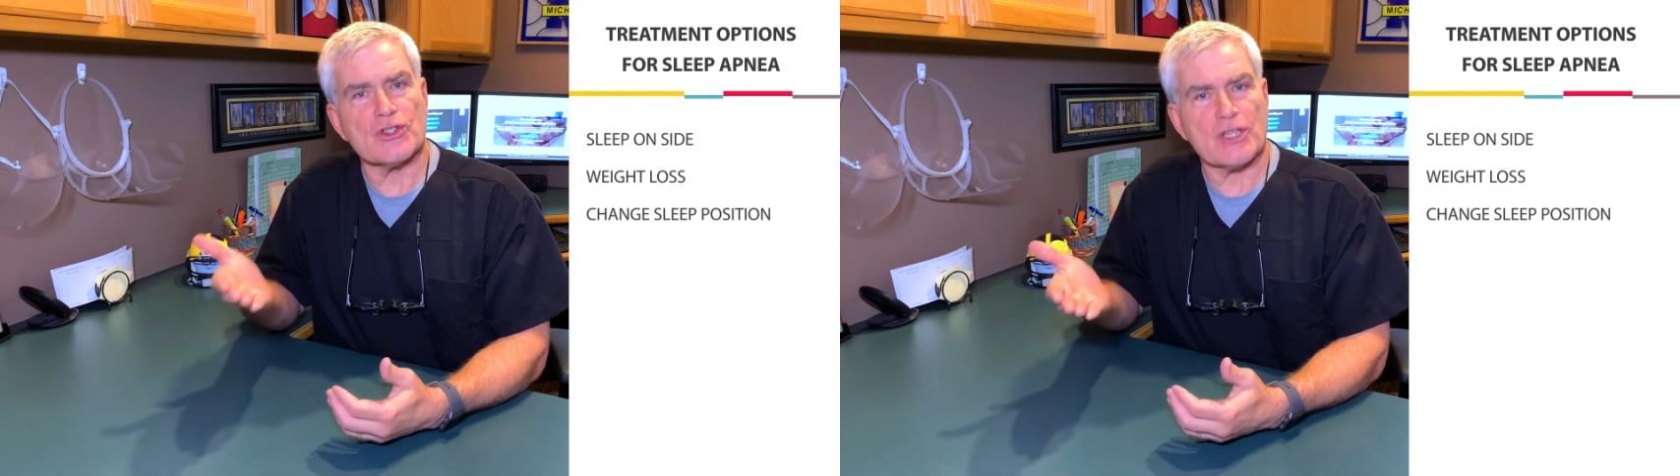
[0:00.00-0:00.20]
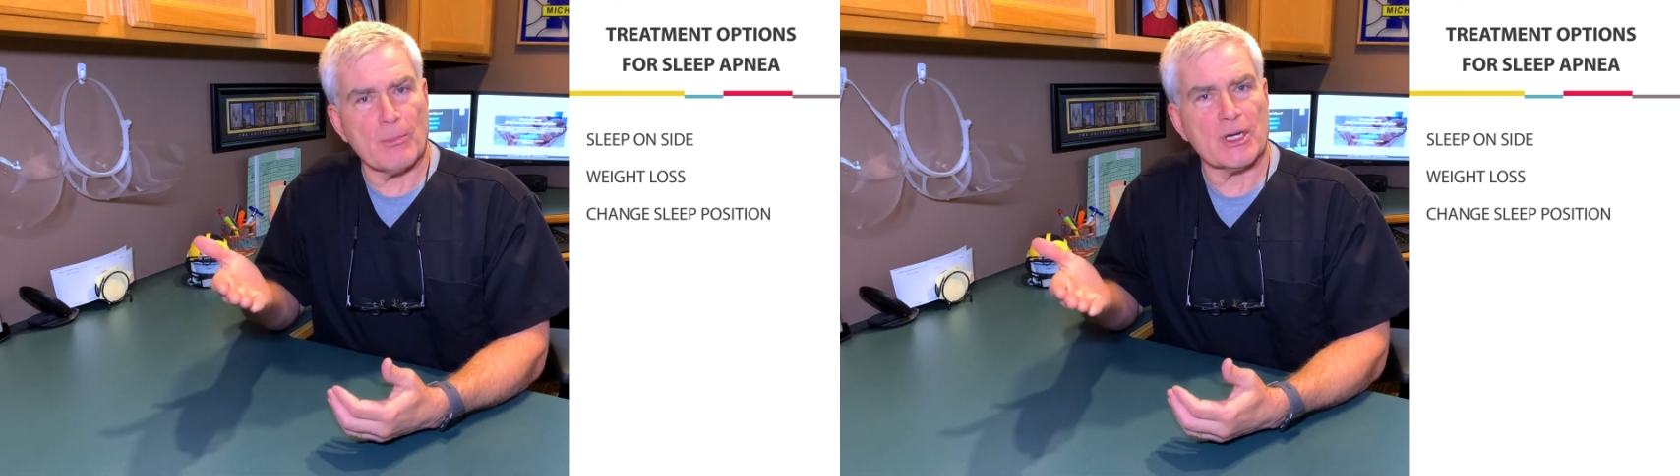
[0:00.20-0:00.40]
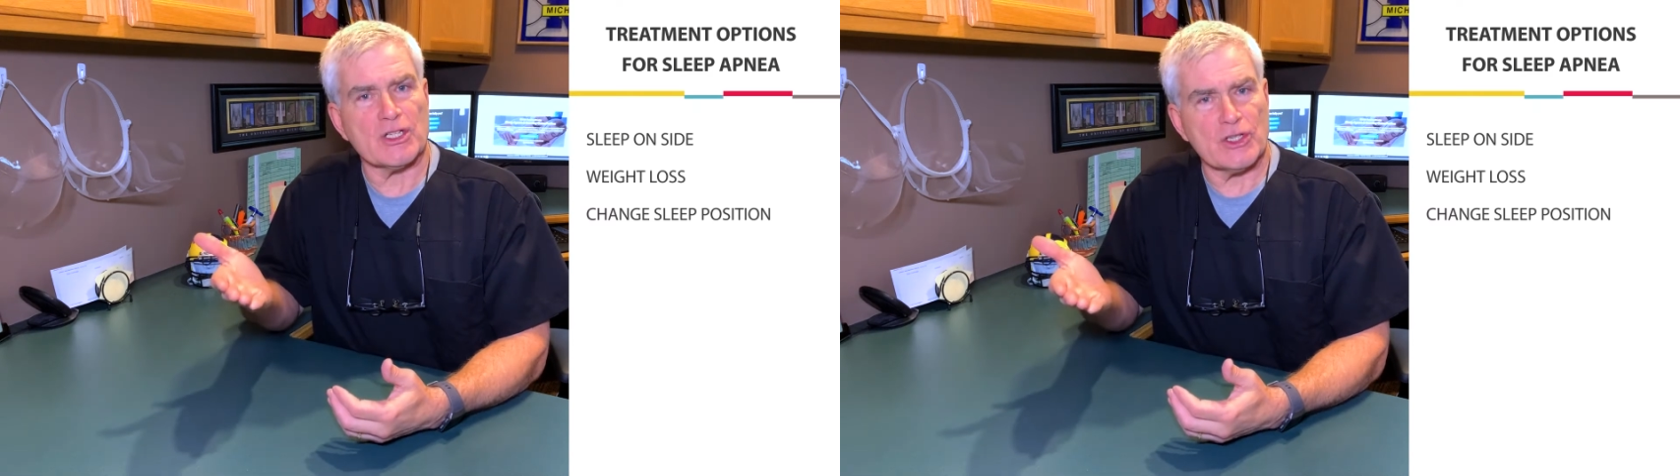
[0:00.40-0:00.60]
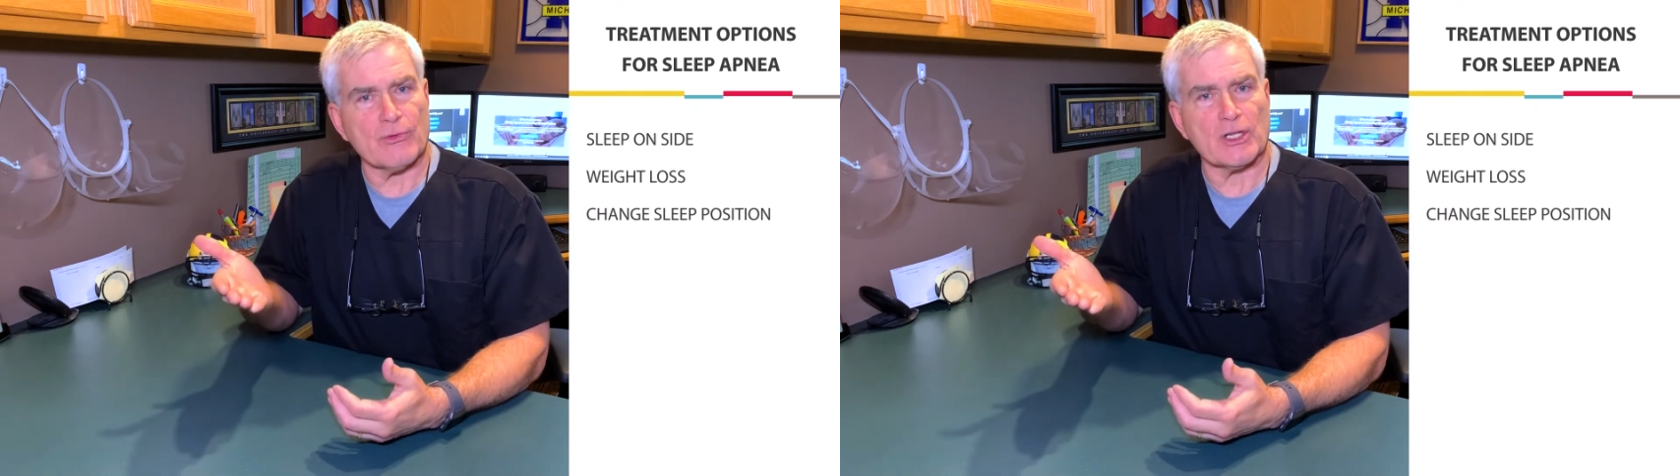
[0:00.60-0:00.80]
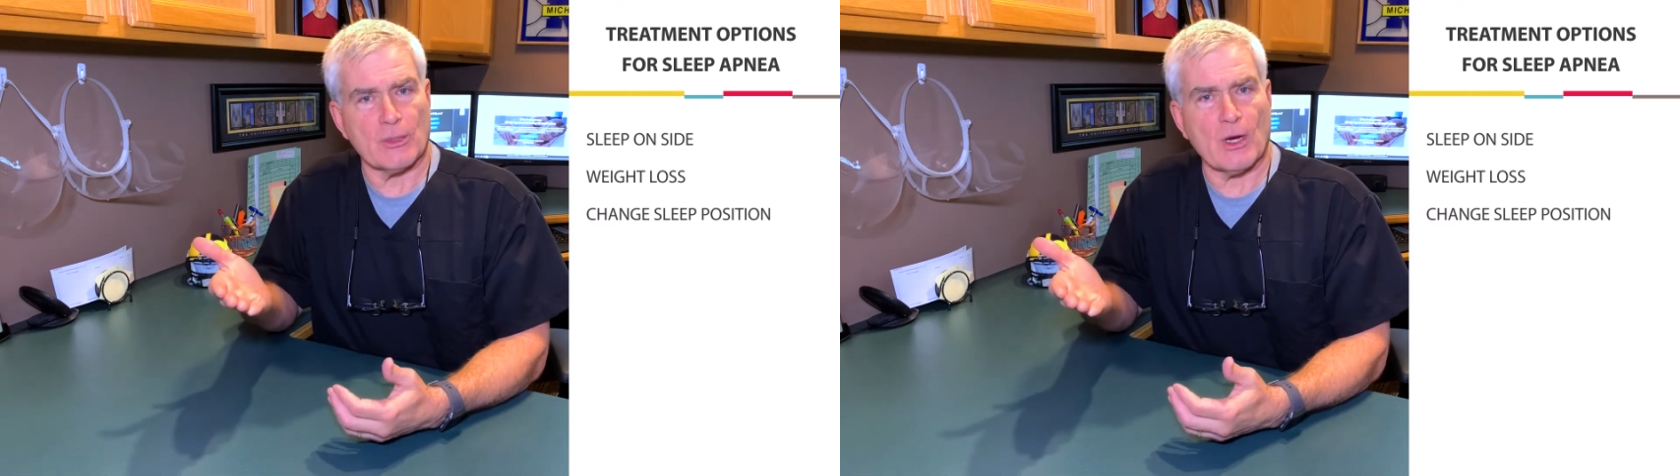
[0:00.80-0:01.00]
somebody
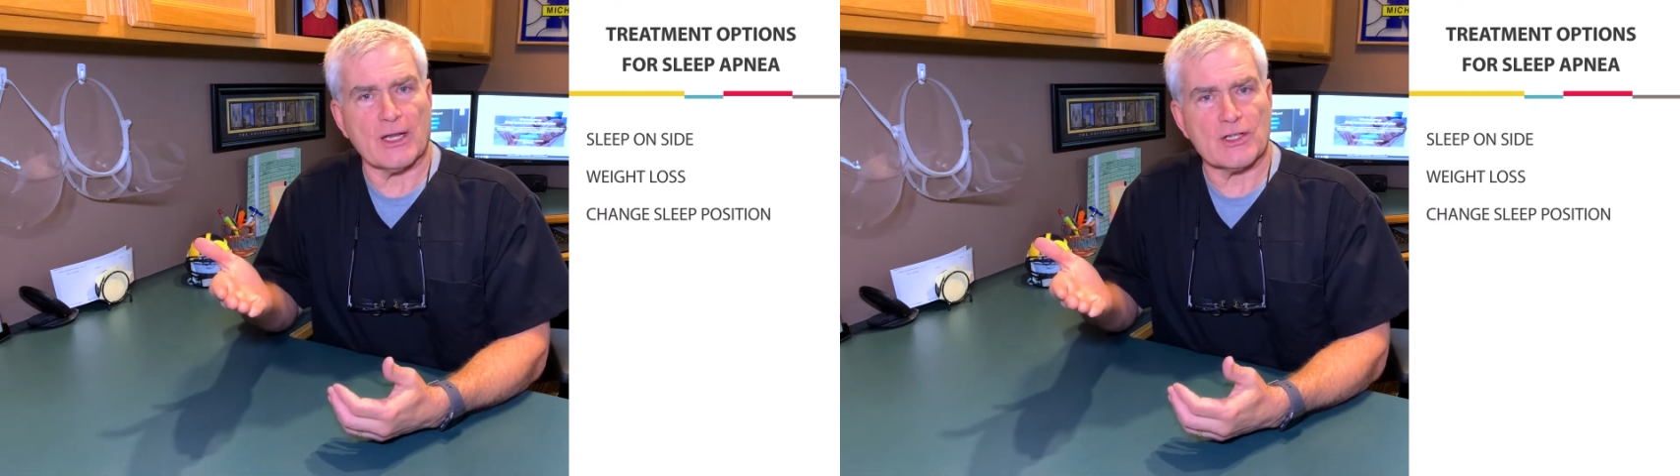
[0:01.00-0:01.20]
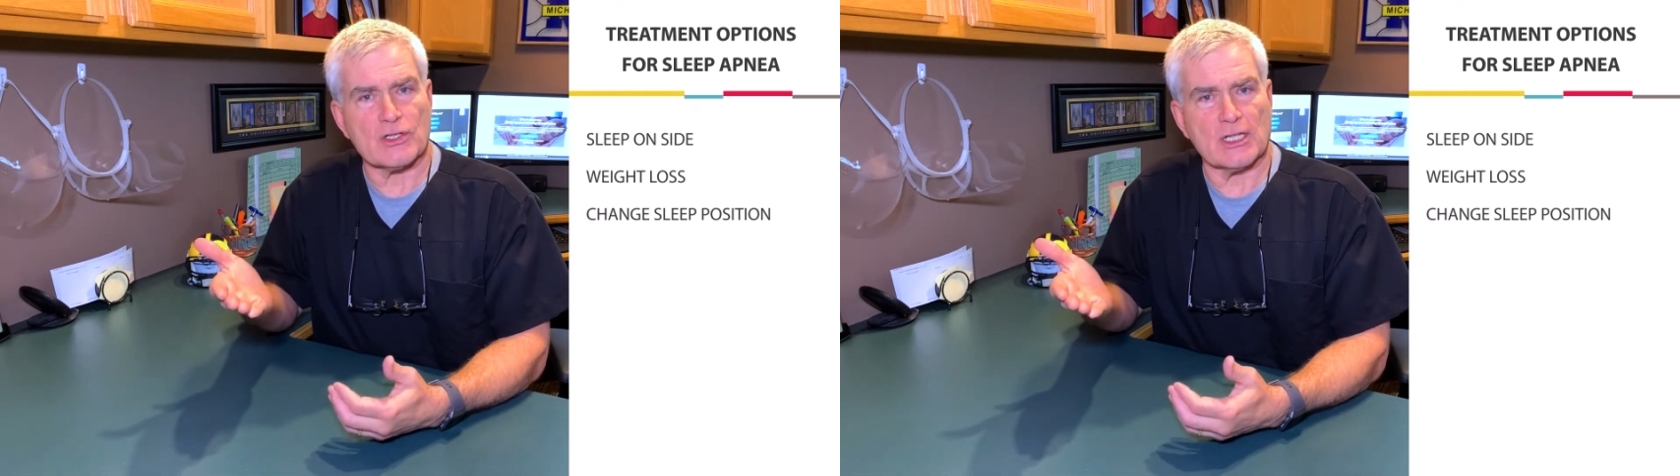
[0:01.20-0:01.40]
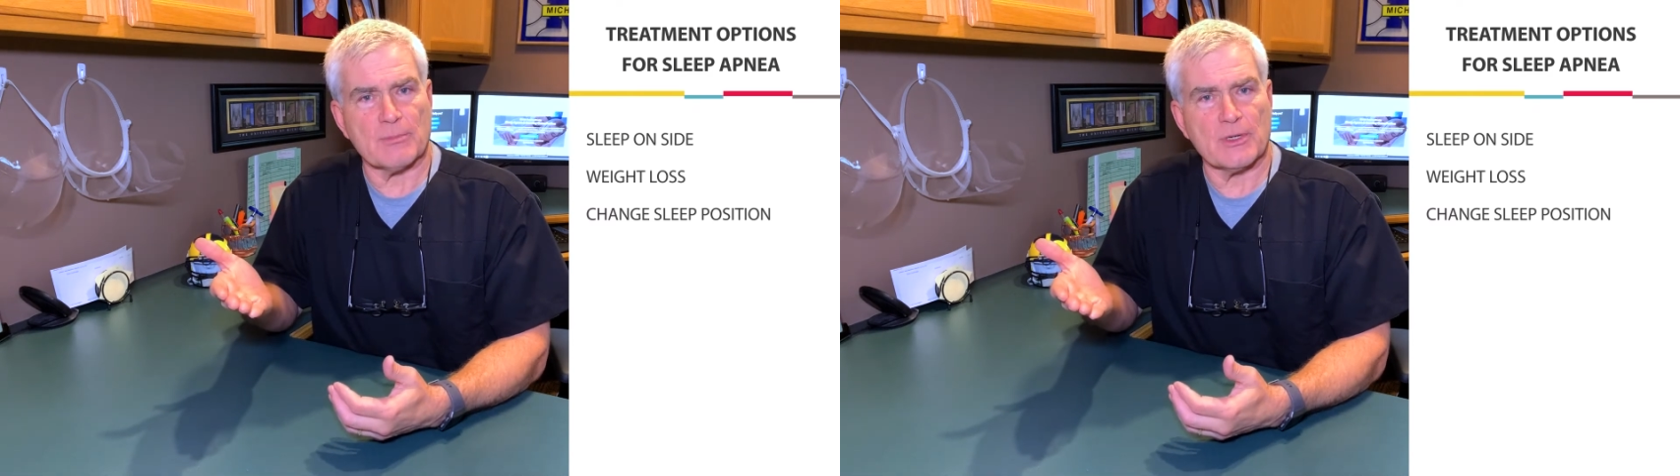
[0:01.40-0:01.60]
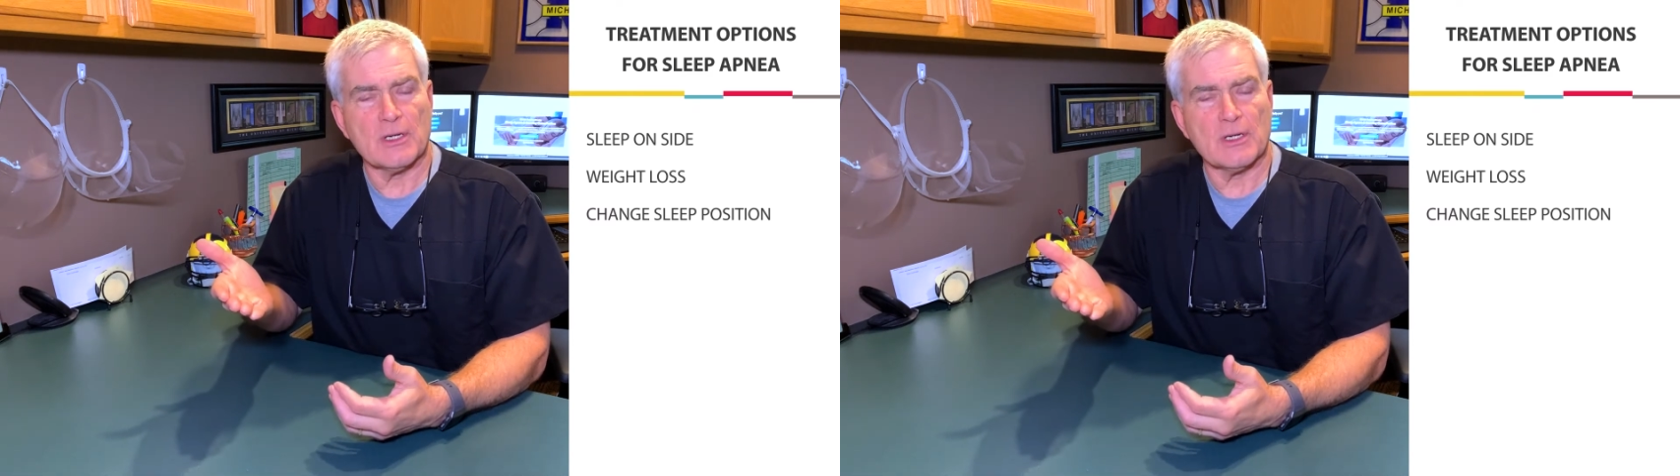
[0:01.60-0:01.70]
differently while they sleep.